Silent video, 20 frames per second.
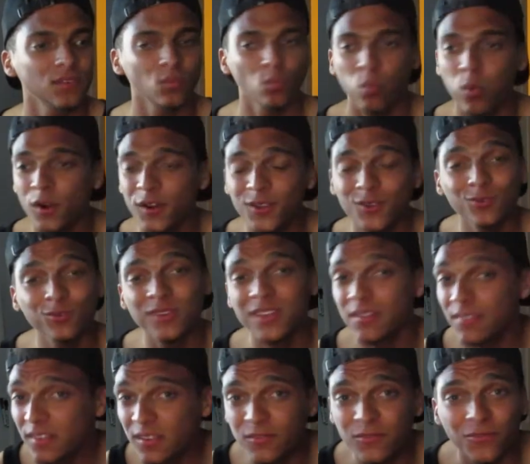what are you
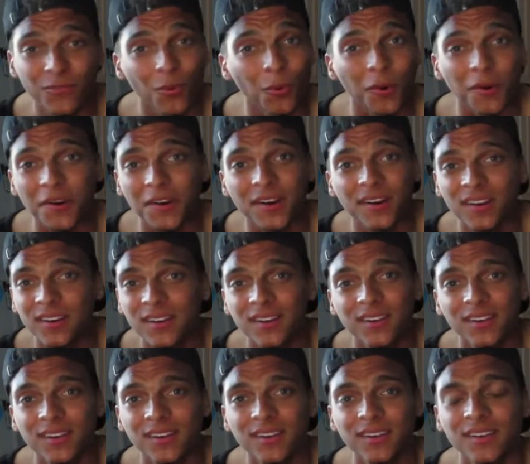living for?
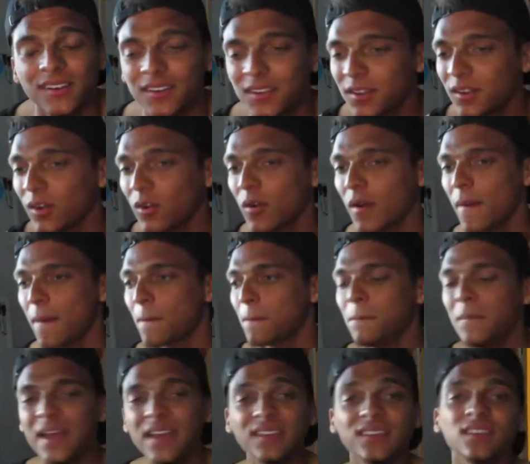
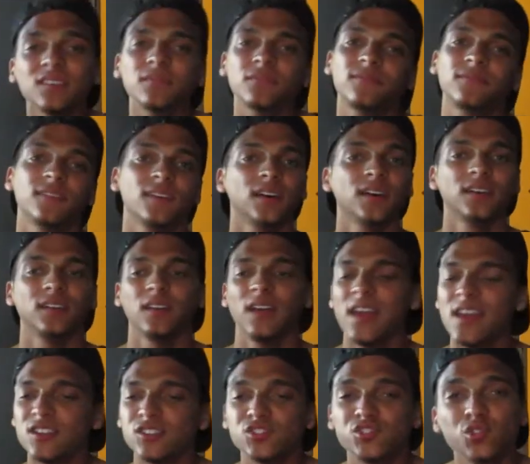Make it fun.
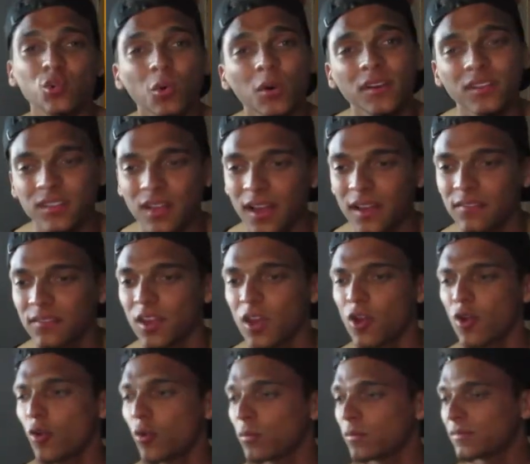Enjoy life.
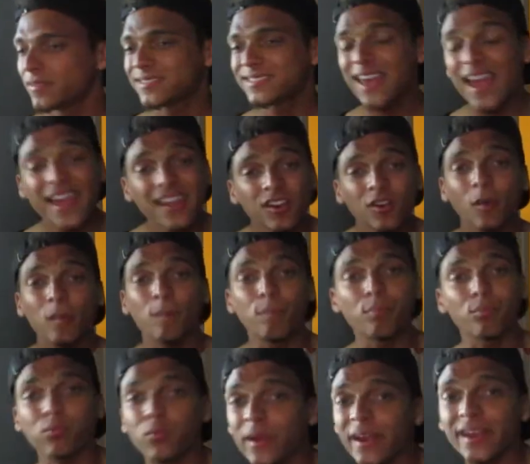Take a
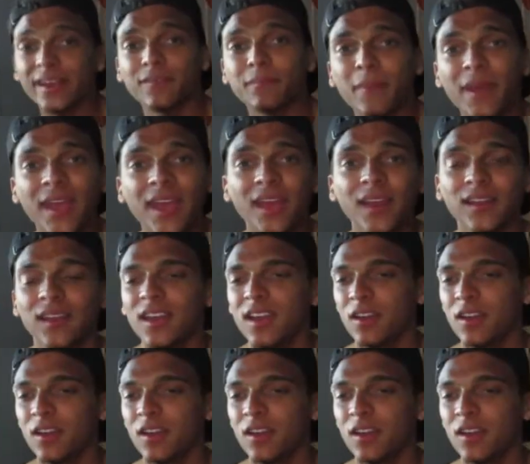break, man.